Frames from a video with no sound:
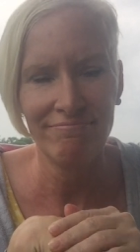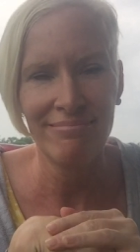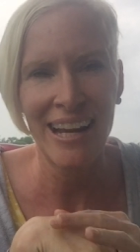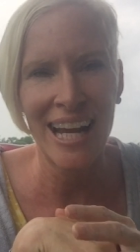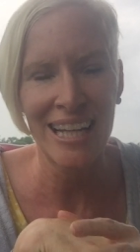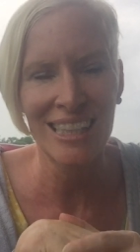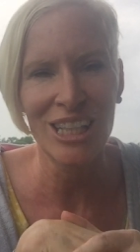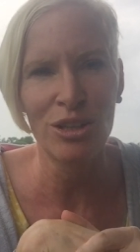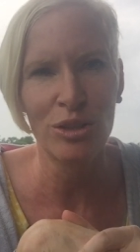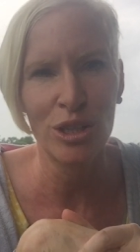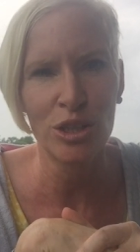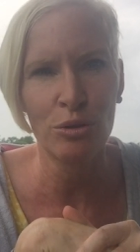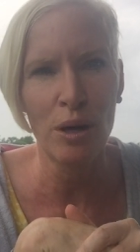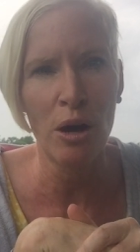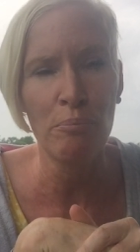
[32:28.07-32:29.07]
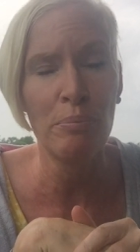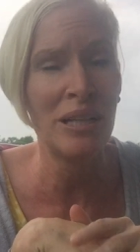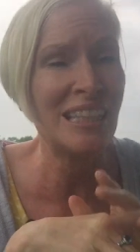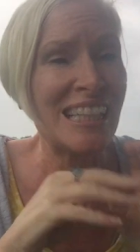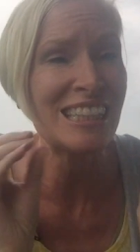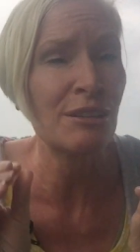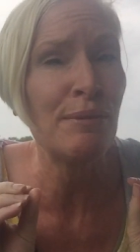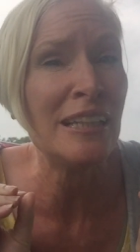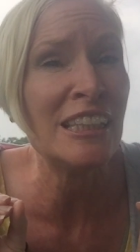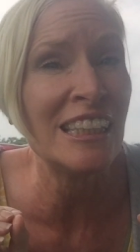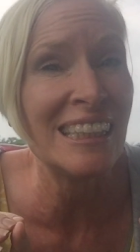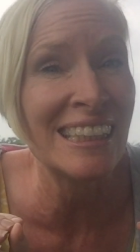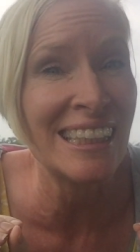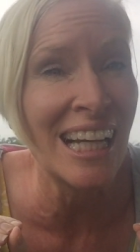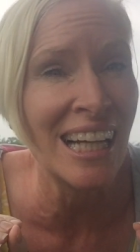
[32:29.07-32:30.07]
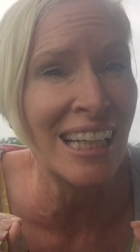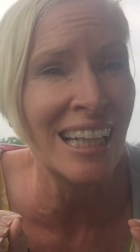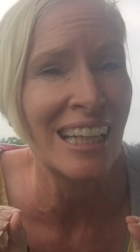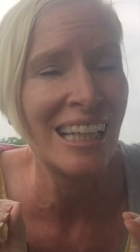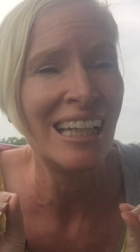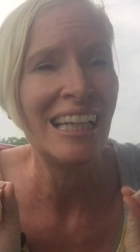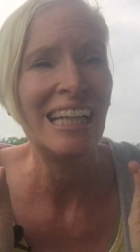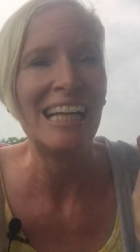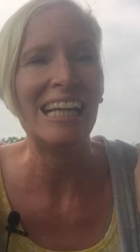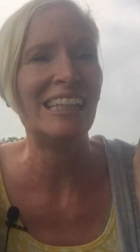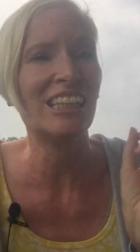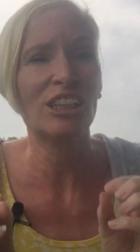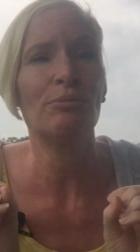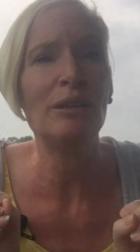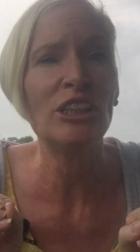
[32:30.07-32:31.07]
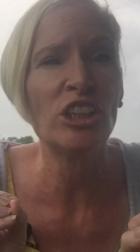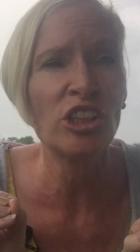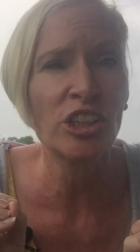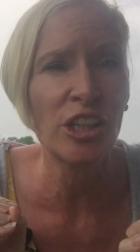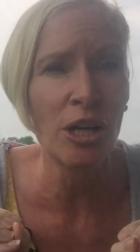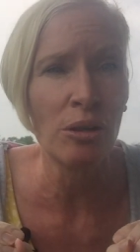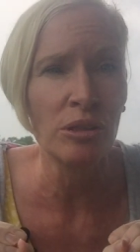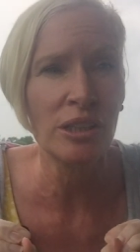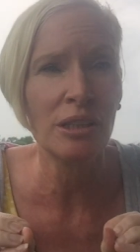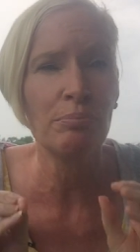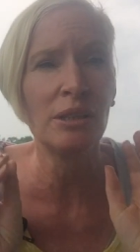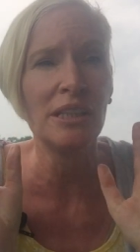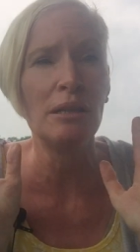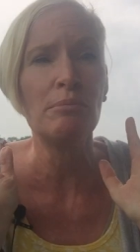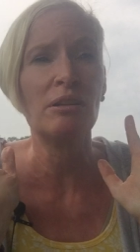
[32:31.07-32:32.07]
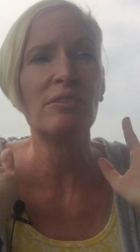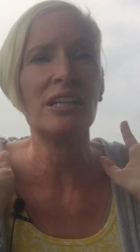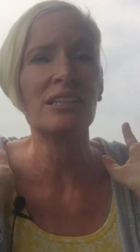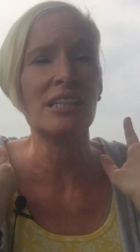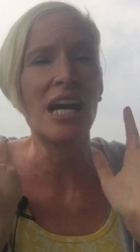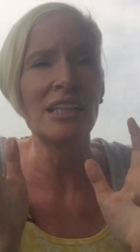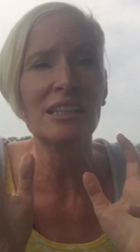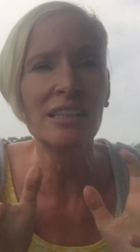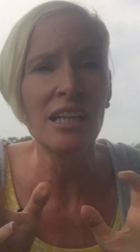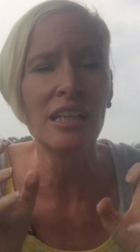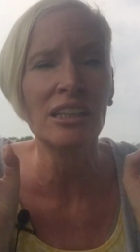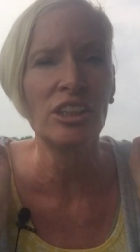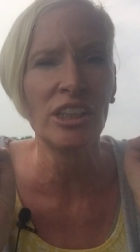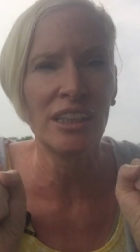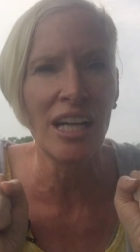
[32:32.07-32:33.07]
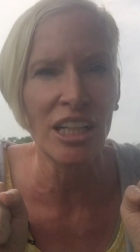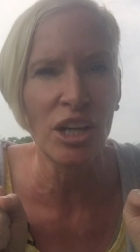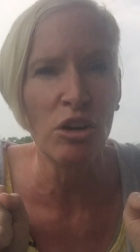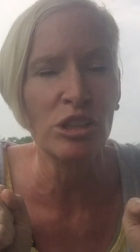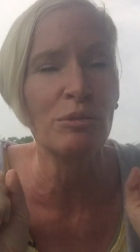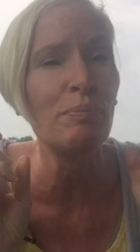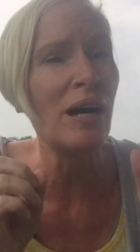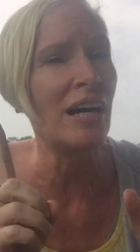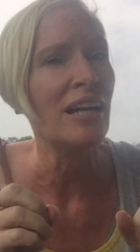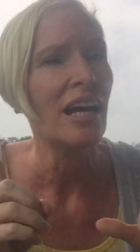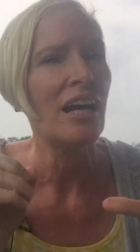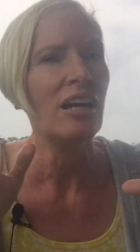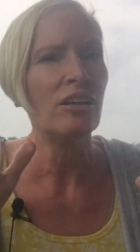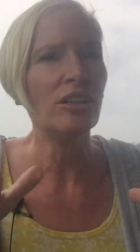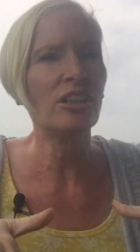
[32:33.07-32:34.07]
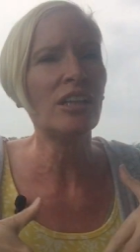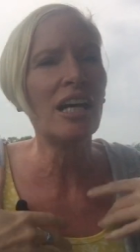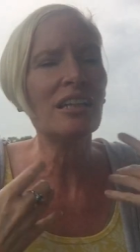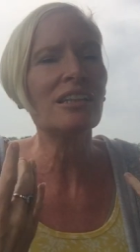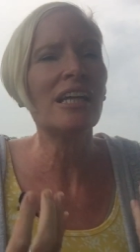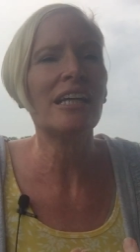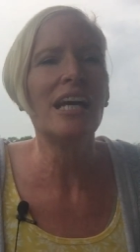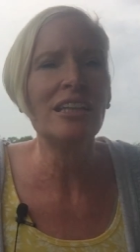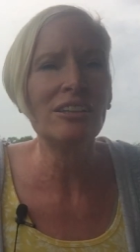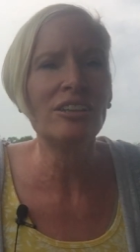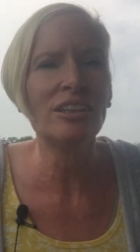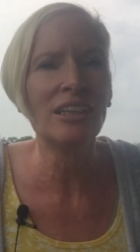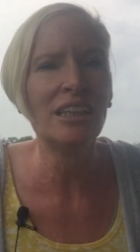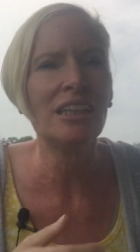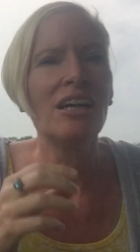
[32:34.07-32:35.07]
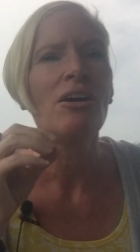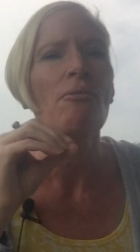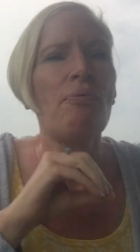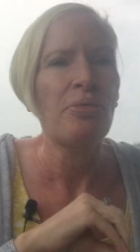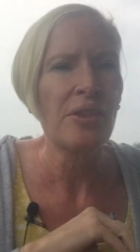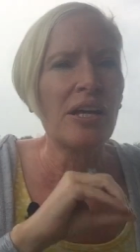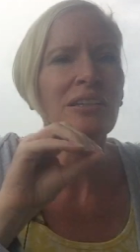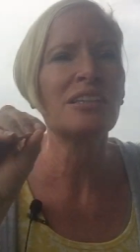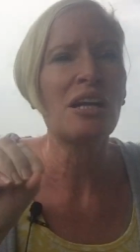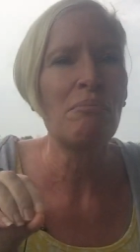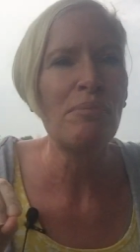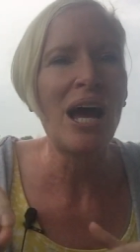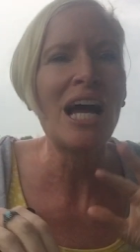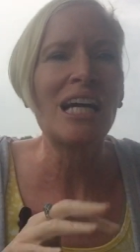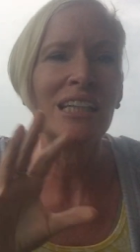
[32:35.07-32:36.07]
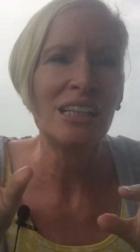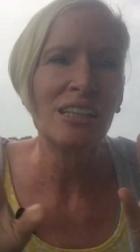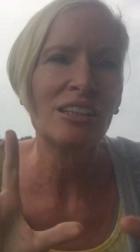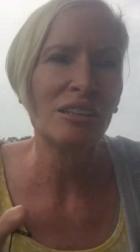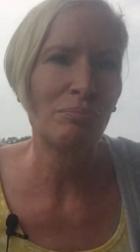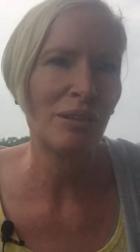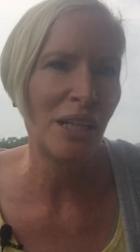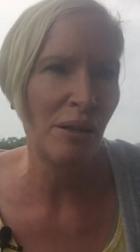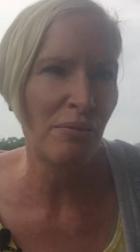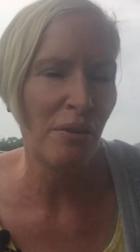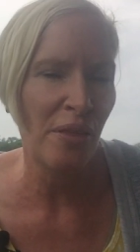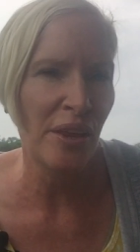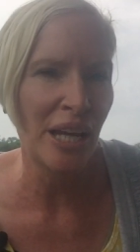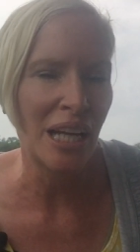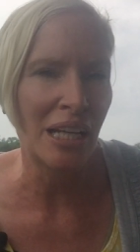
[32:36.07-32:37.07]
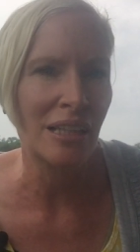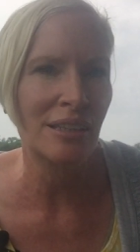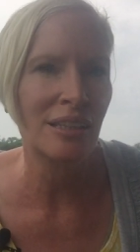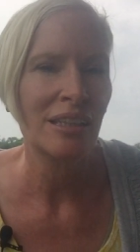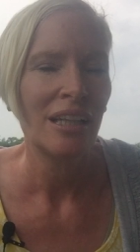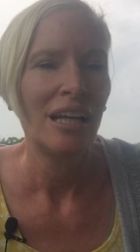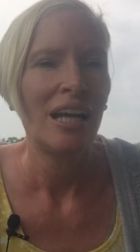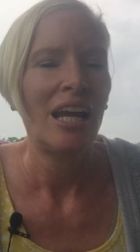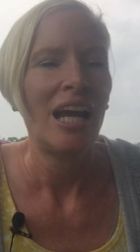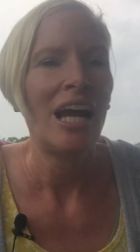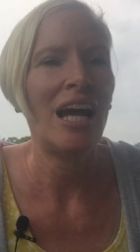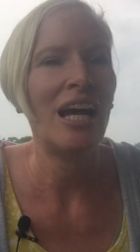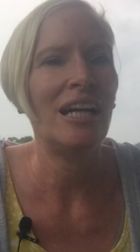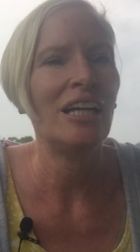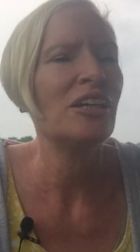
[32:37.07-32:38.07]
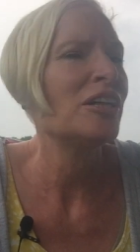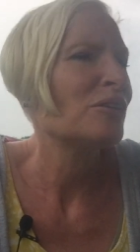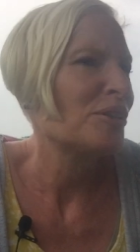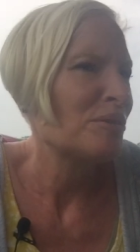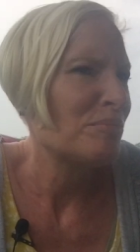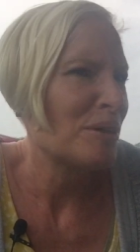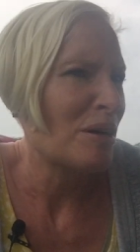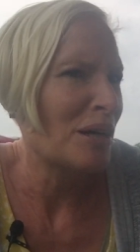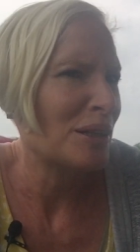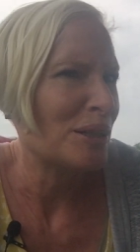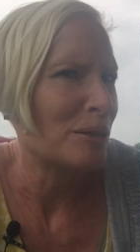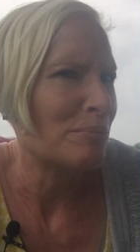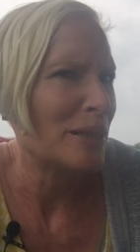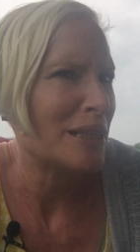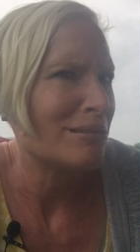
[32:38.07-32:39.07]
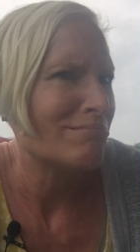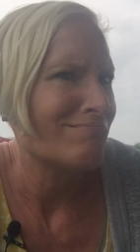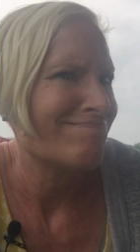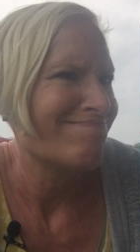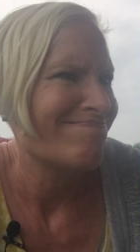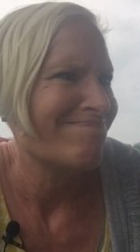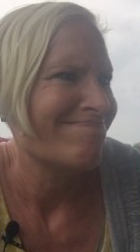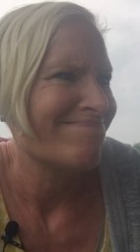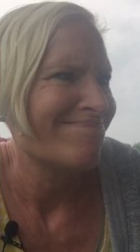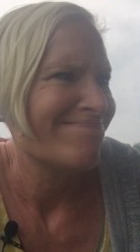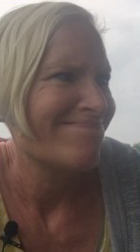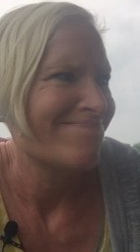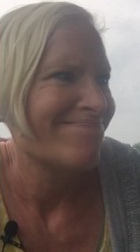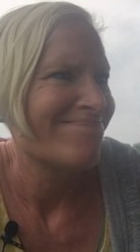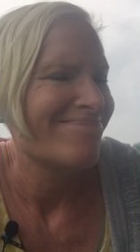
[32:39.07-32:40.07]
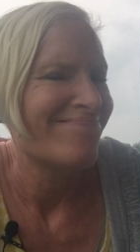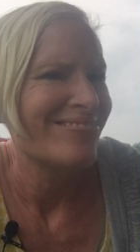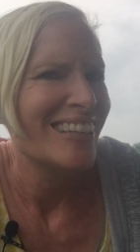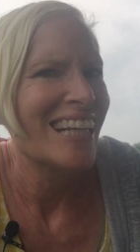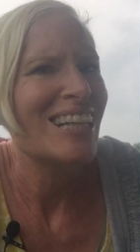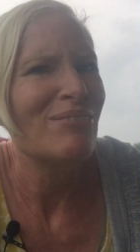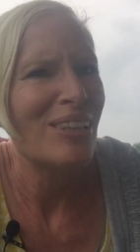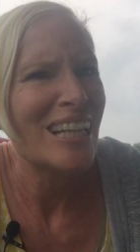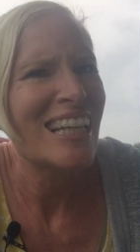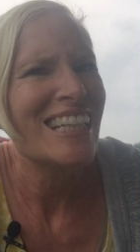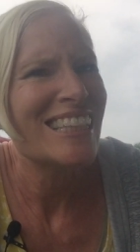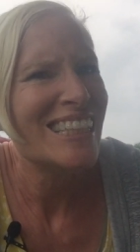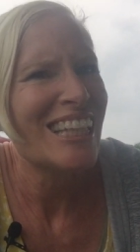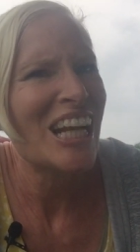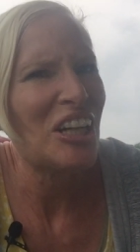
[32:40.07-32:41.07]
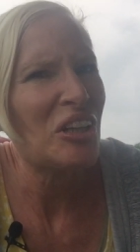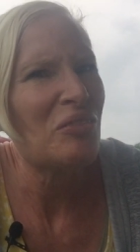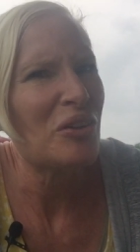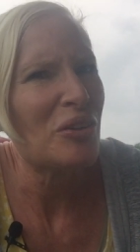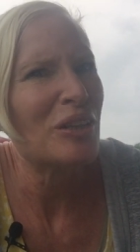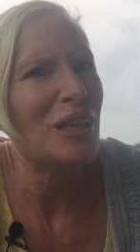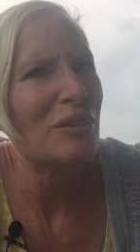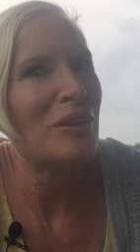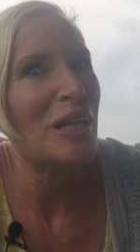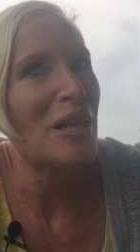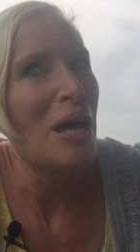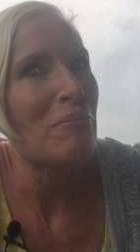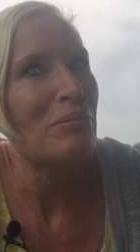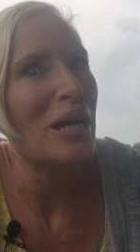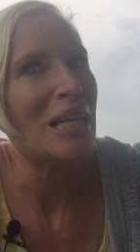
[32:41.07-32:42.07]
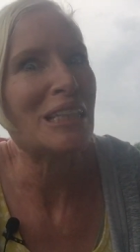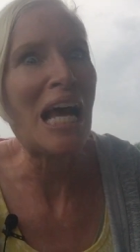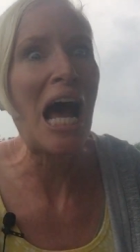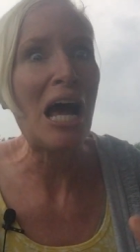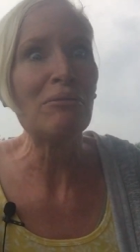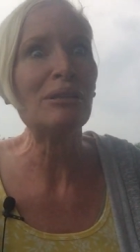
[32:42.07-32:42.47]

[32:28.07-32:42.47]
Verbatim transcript: hangs out and is around. But it doesn't mean she's stuck. It doesn't mean she's a ghost. Brittany Murphy is not stuck and she's not a ghost, but her childlike energy does come back and does playful things. And it could creep you out a little bit could be a little scary if you were living in that place. I